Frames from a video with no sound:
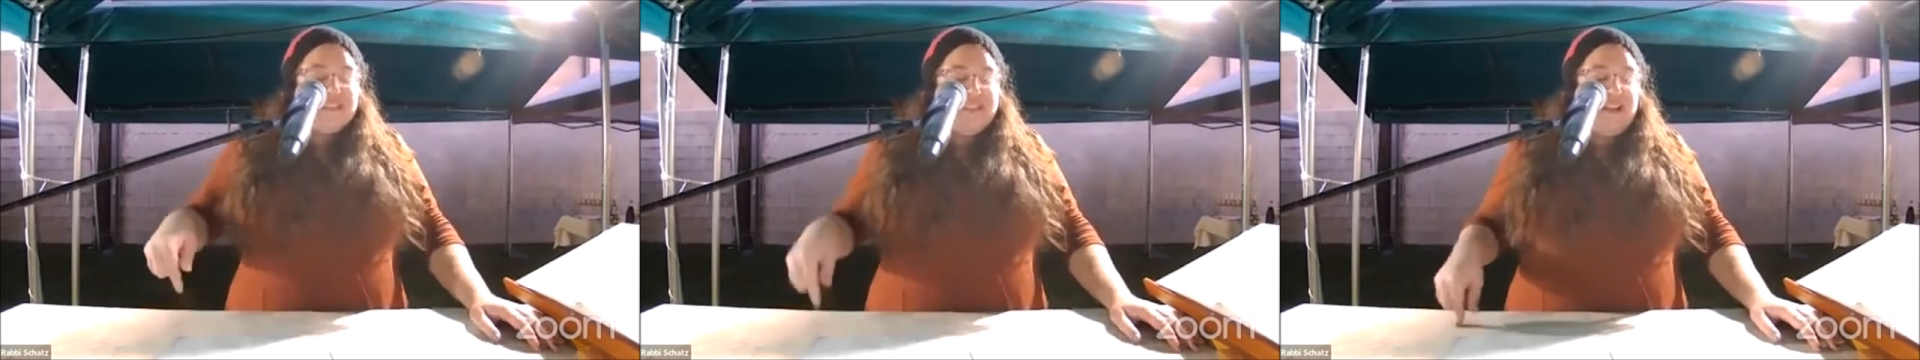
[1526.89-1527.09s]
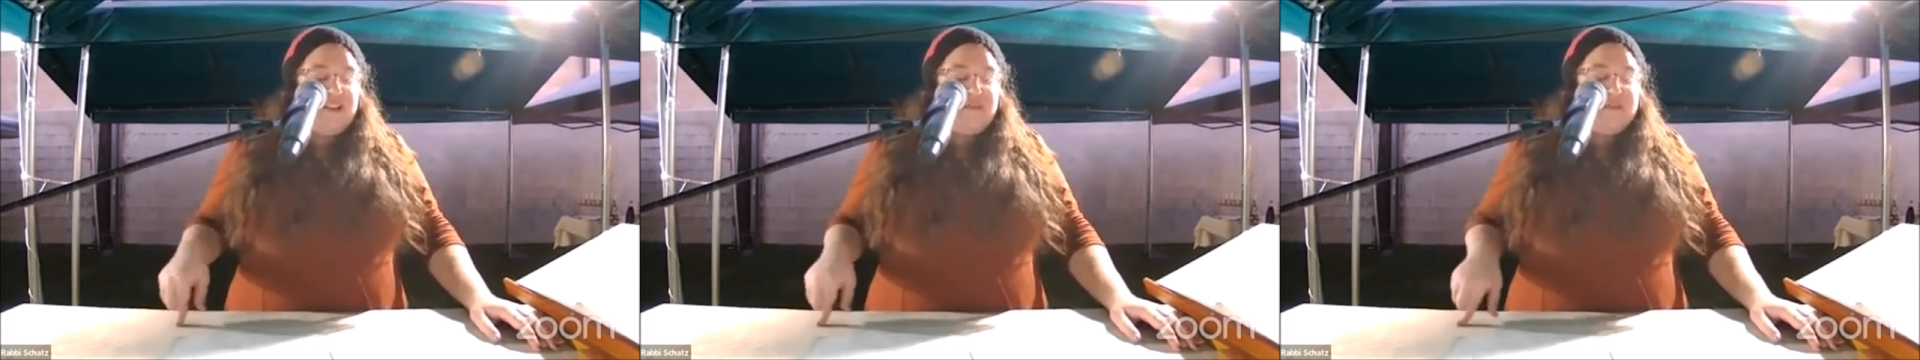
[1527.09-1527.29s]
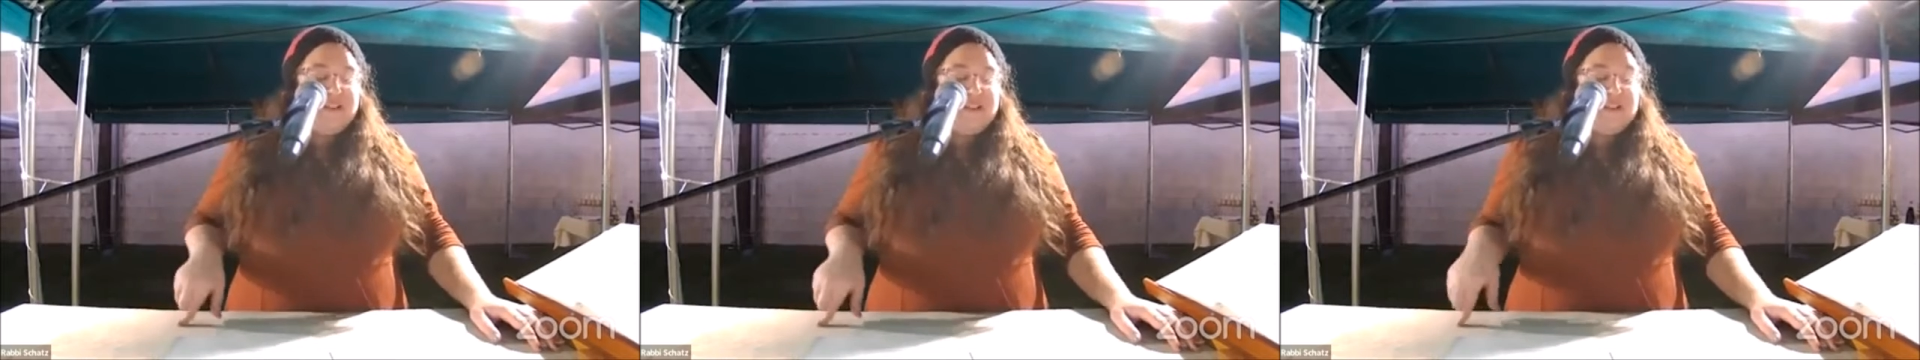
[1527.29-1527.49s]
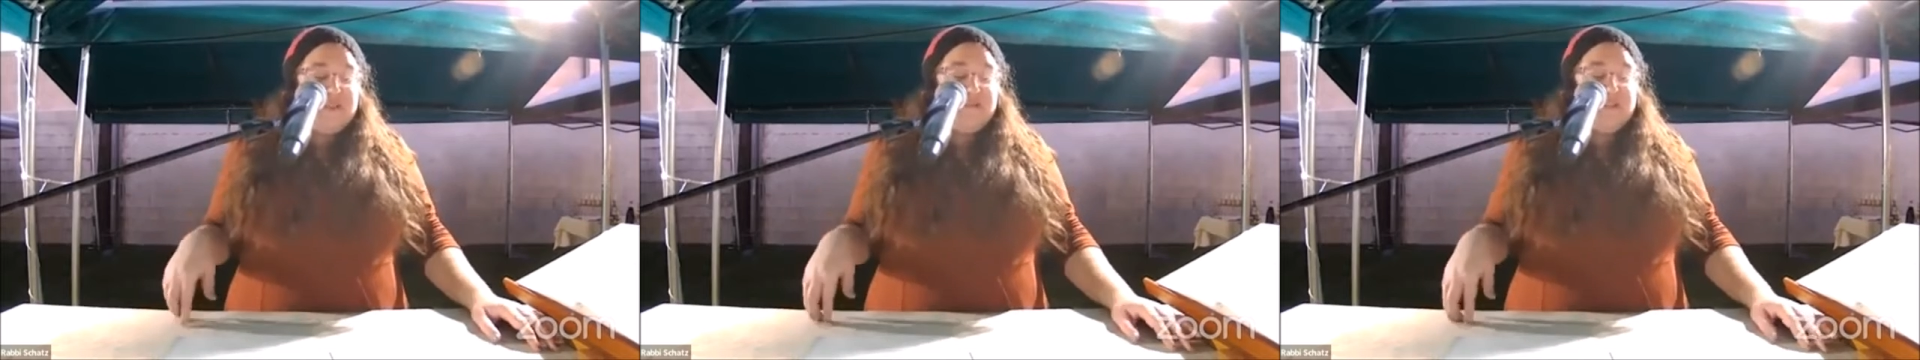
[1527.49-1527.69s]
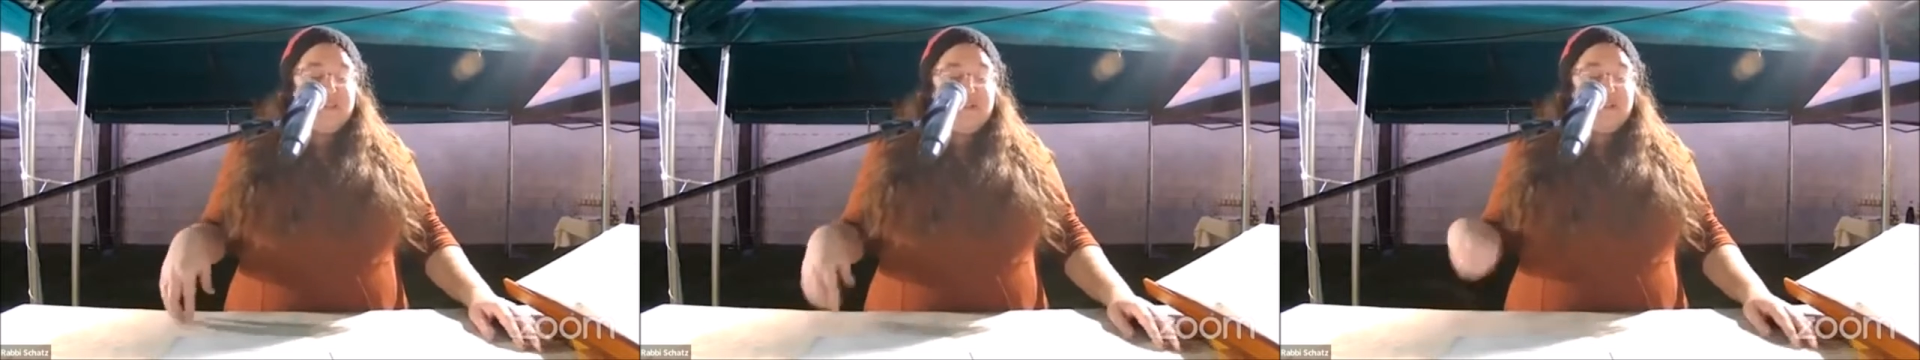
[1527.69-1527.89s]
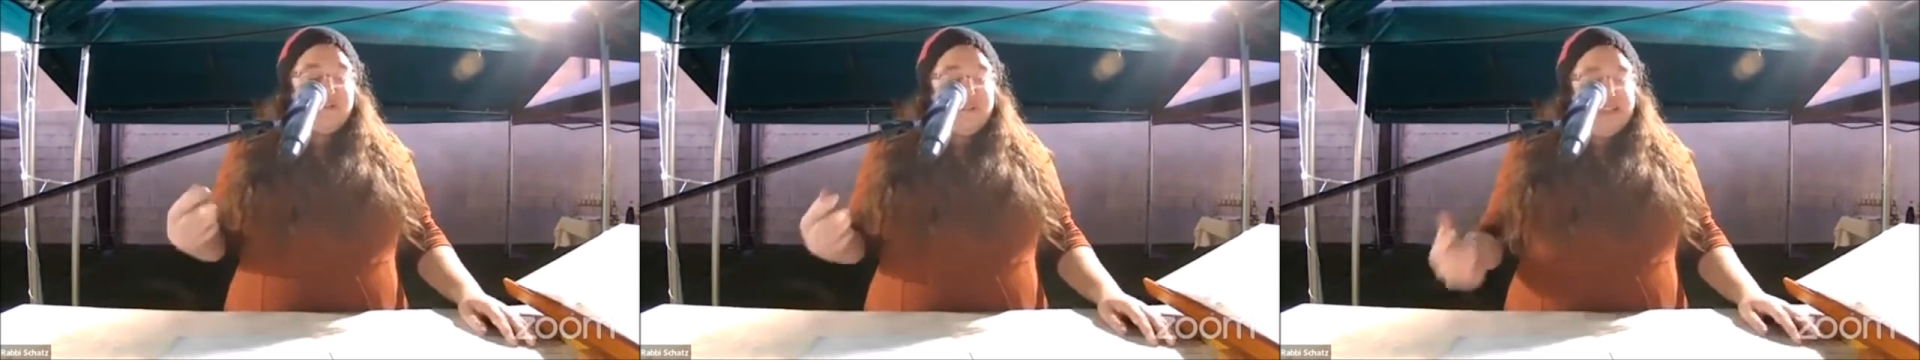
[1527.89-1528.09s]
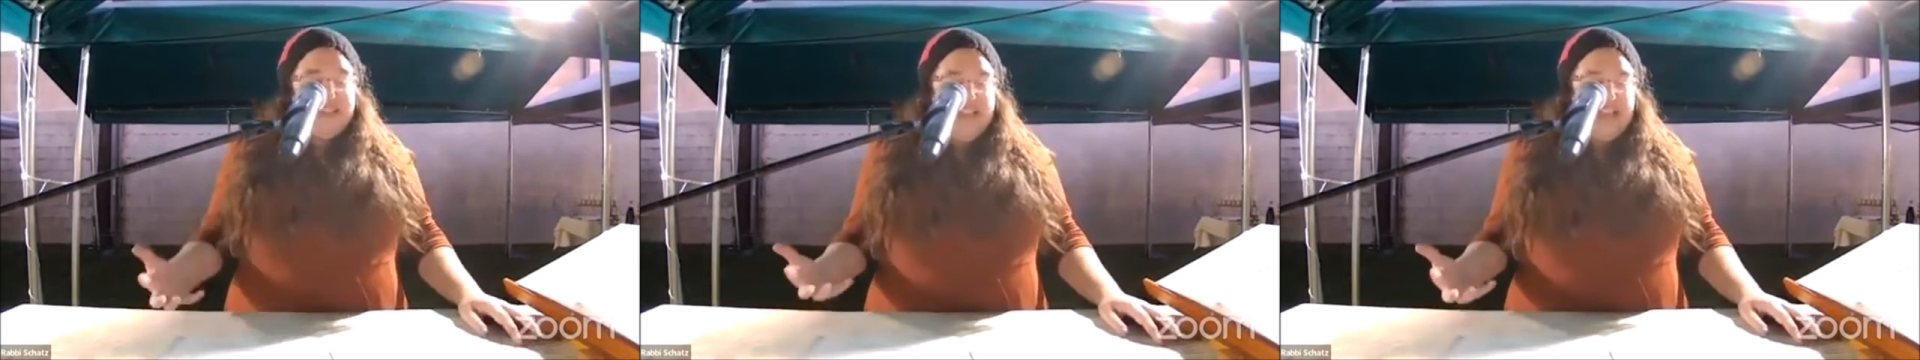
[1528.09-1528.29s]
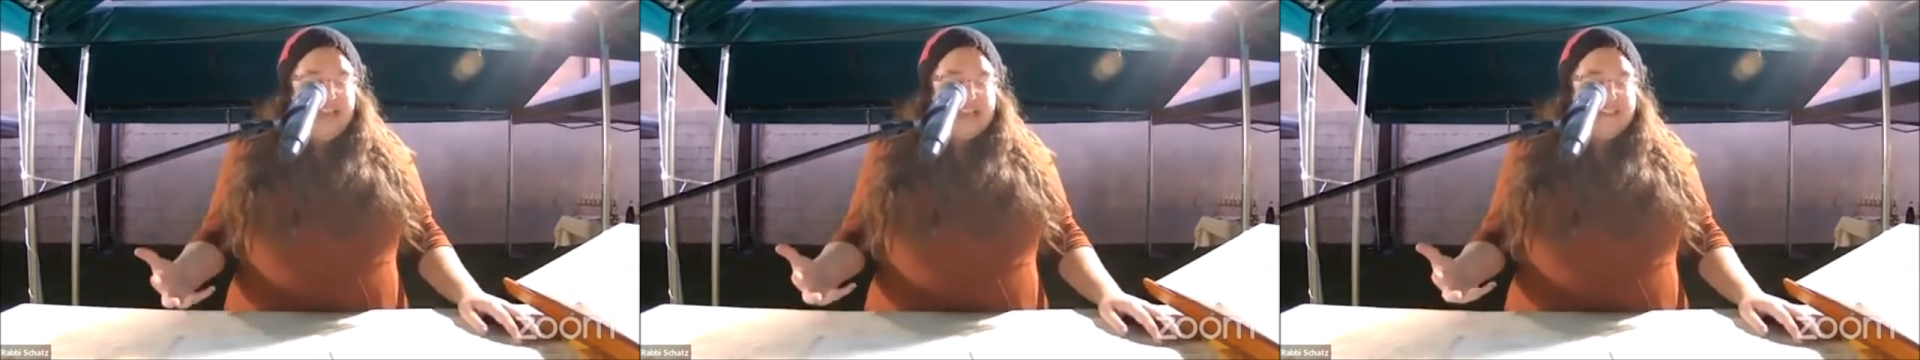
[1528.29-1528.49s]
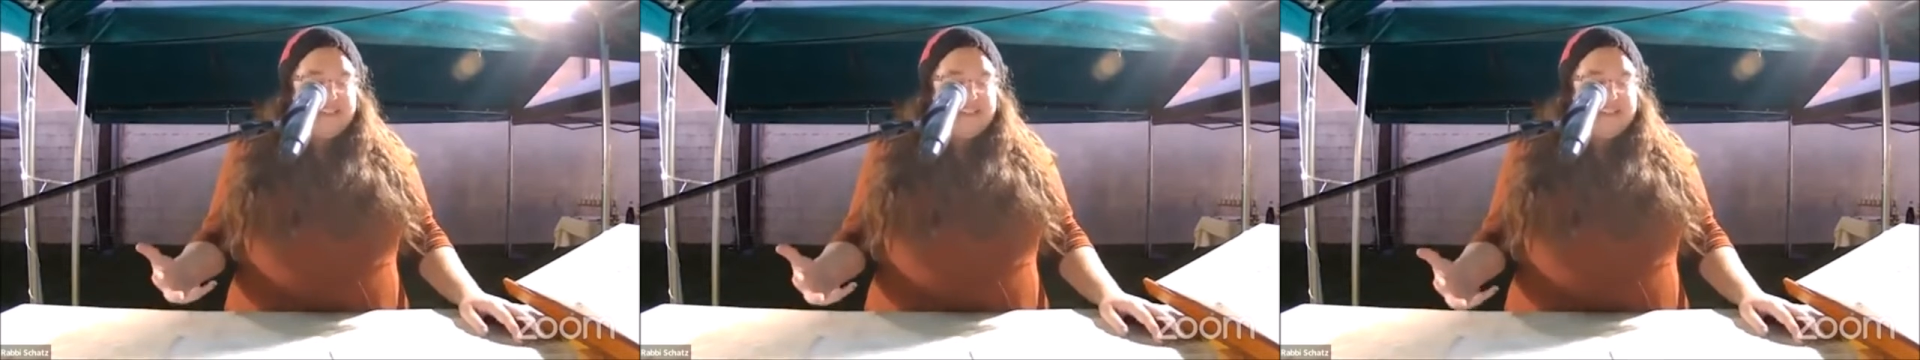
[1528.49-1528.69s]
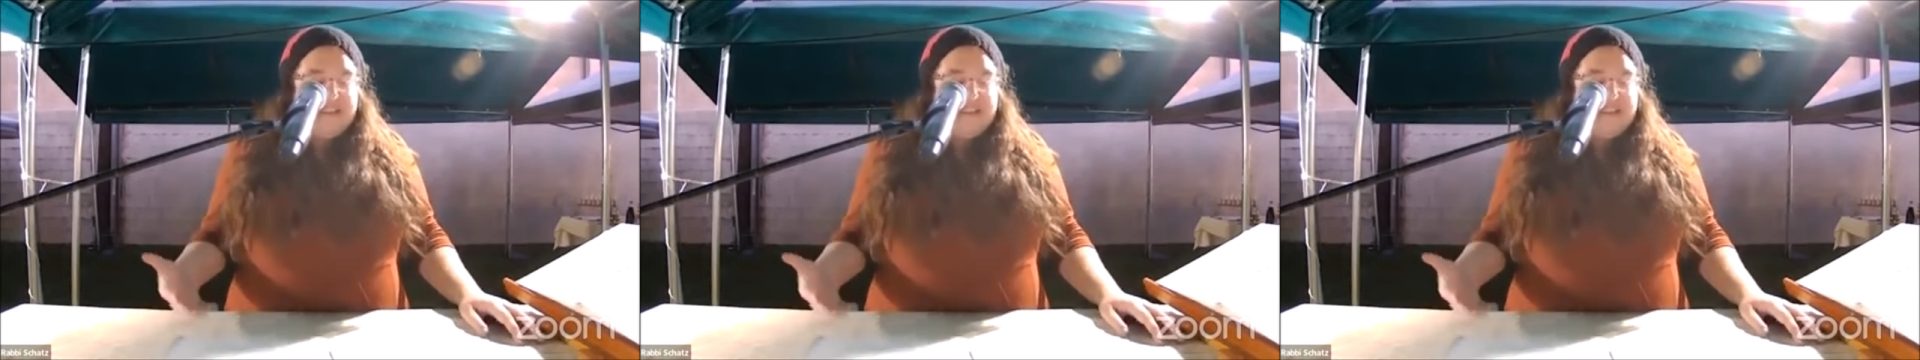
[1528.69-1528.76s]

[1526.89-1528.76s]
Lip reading: the young men to wear the Greek hat.